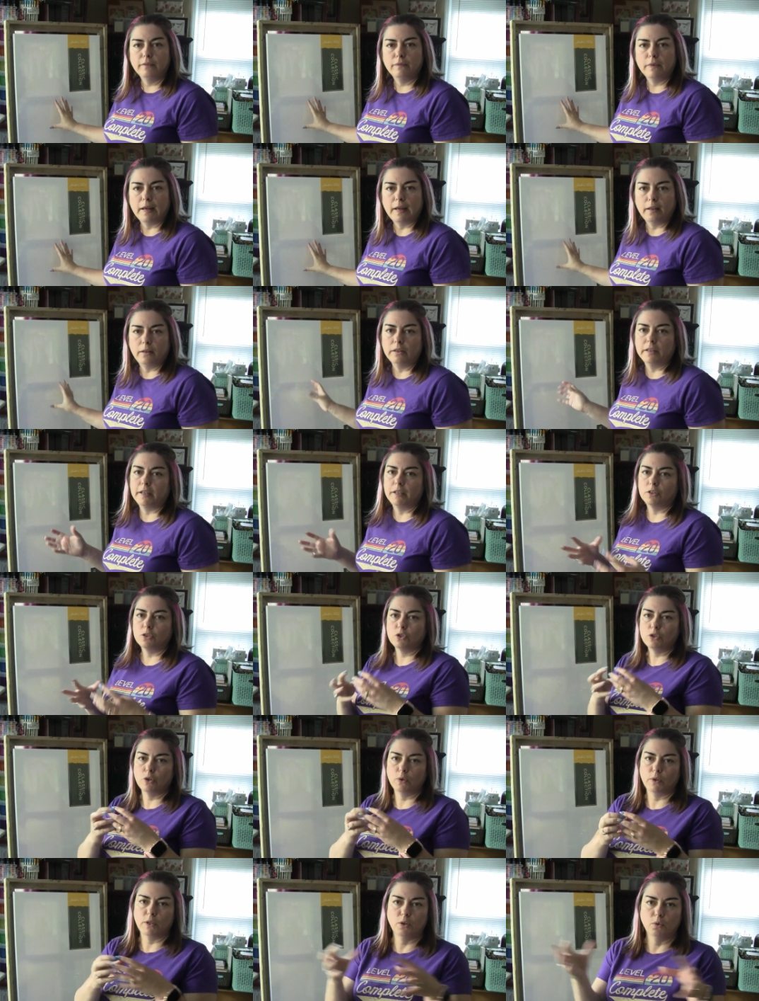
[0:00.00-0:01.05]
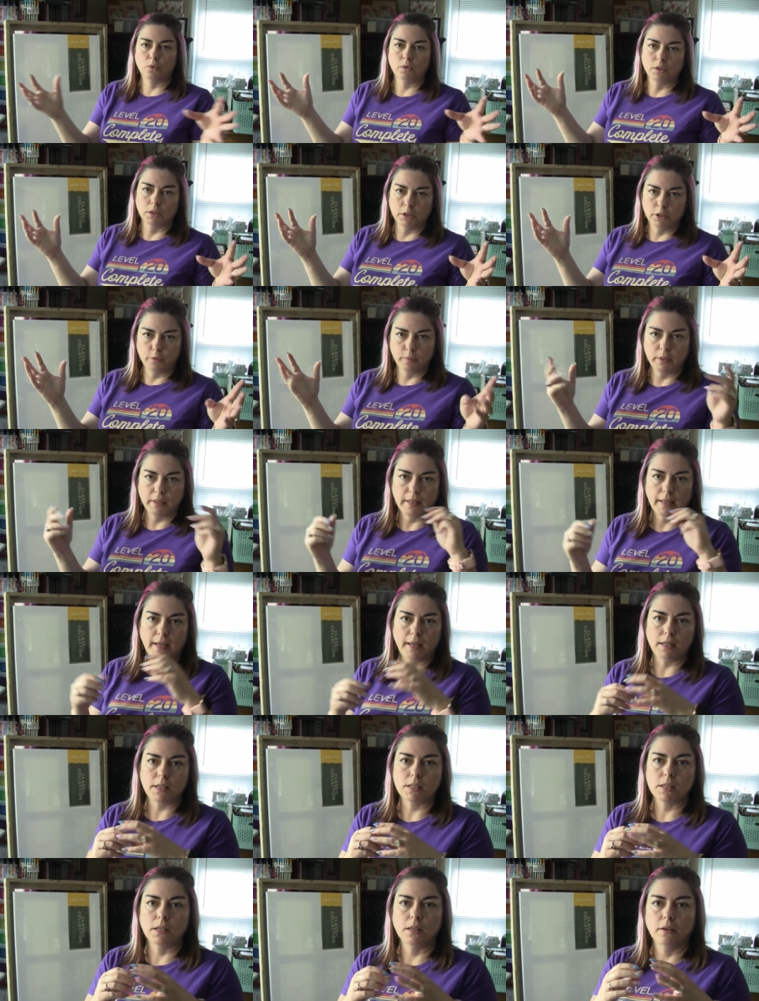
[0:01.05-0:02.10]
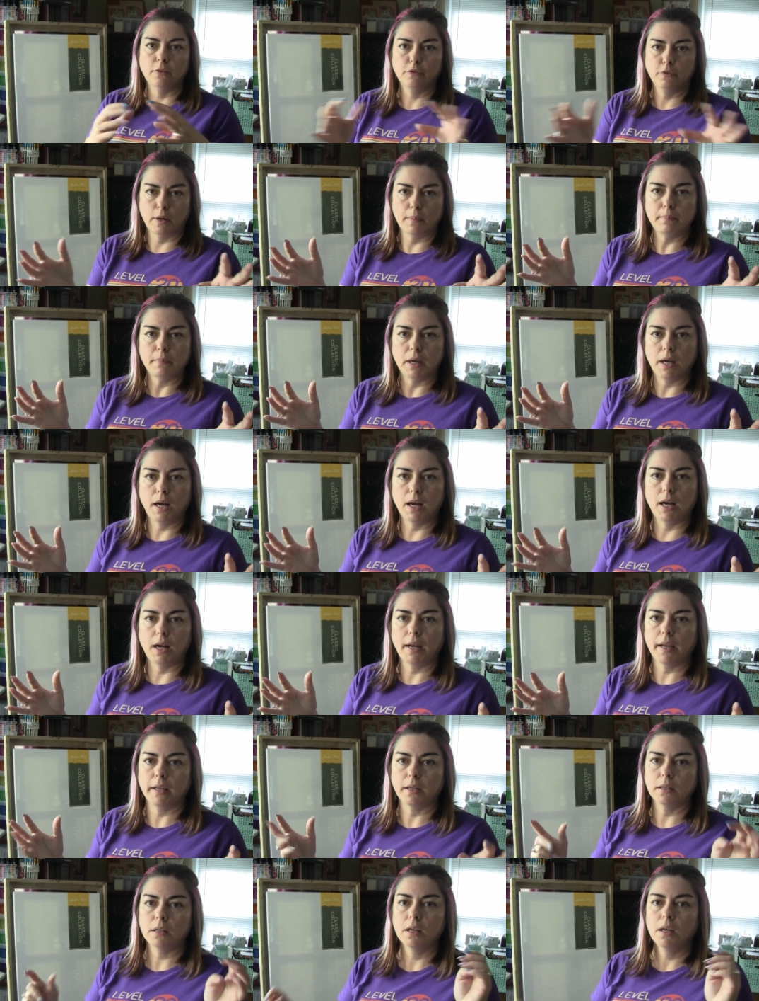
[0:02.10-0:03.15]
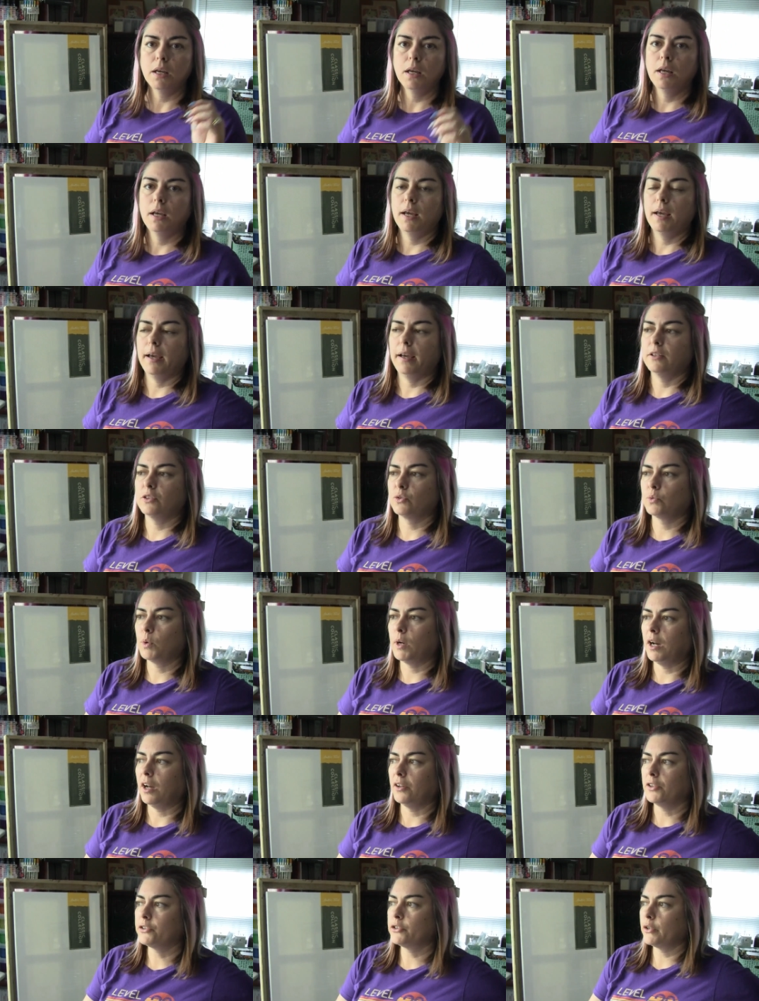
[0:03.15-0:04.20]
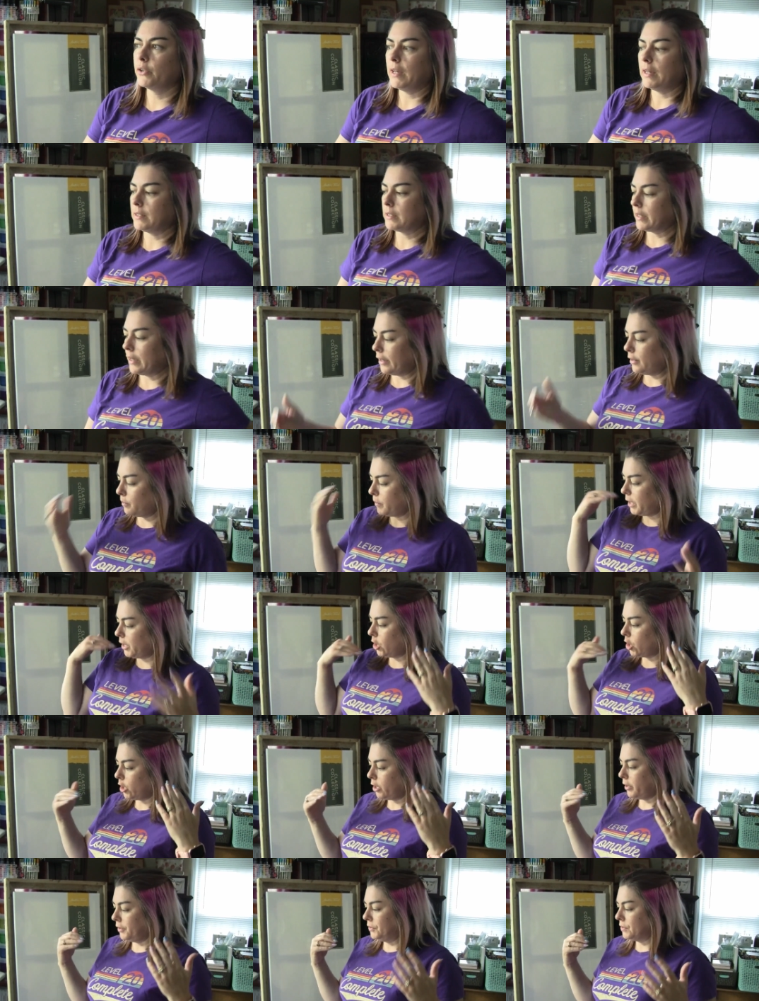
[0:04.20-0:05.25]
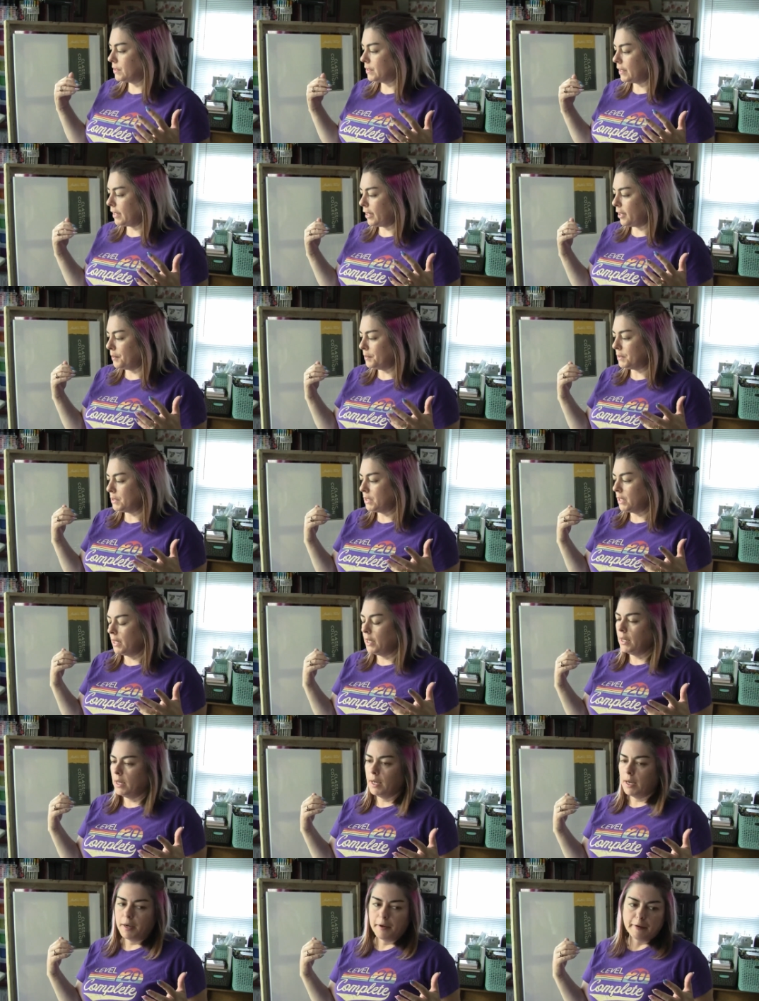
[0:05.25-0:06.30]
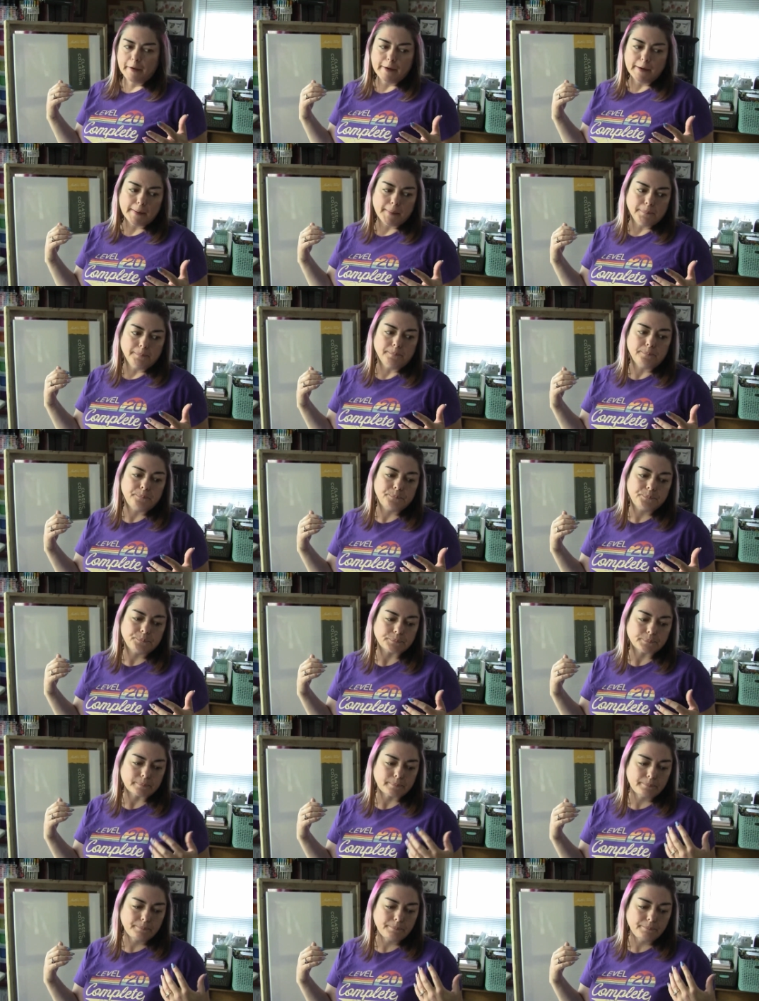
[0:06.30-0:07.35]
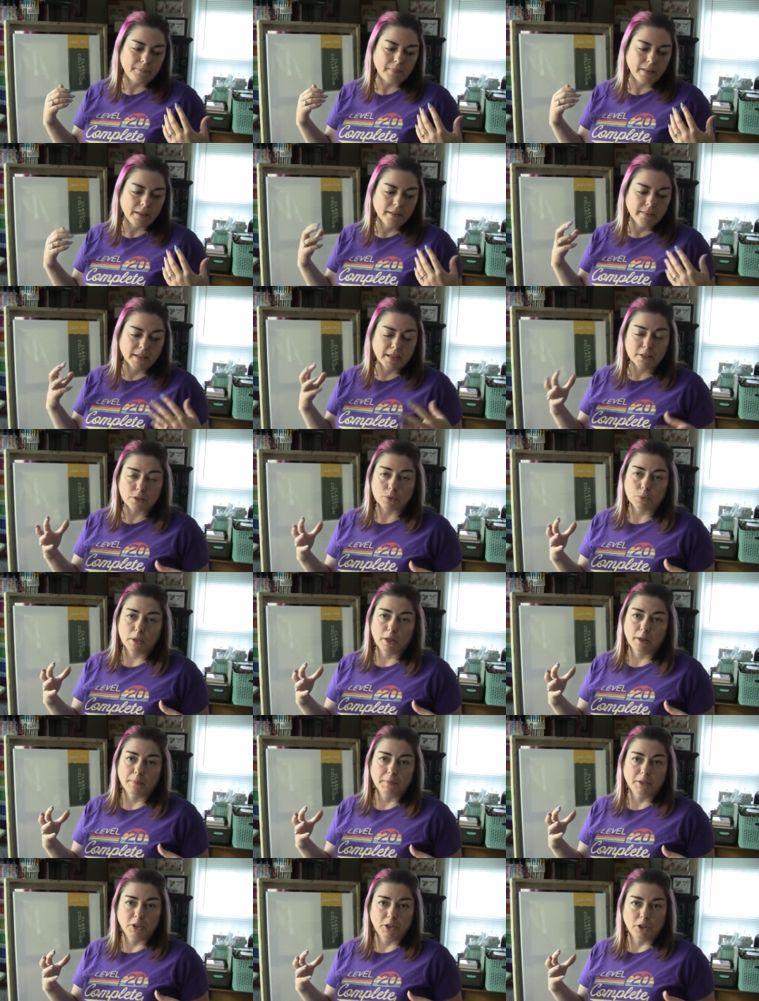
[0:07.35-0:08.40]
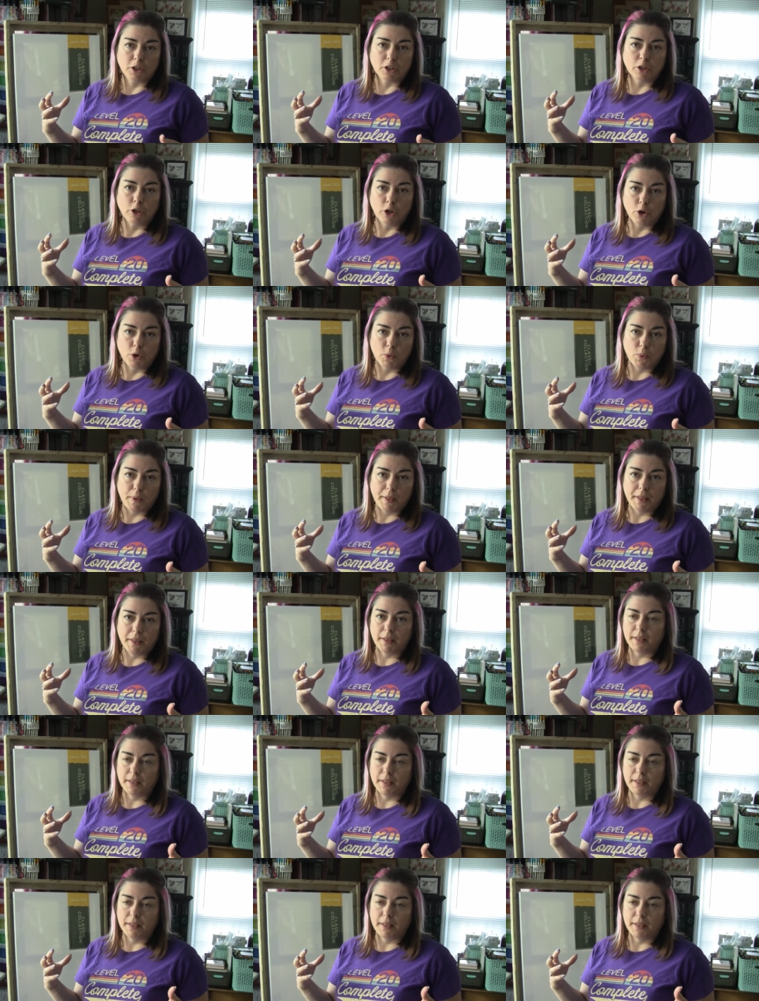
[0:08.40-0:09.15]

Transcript: the violin so it will illuminate from behind as well. So that's kind of my concept. That's where I'm gonna go with